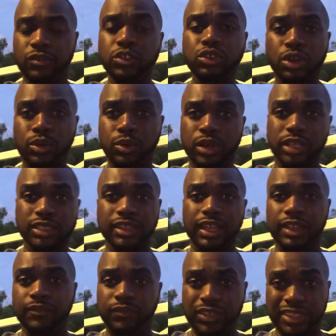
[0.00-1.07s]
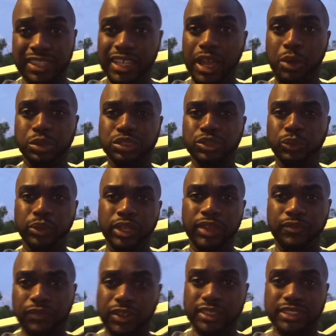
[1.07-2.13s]
If you're gonna work 50 hours a week
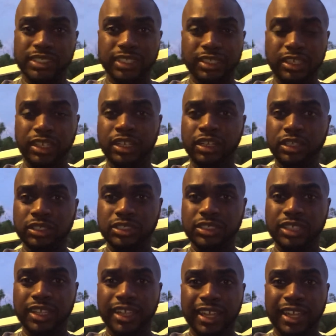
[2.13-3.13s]
for 10 years,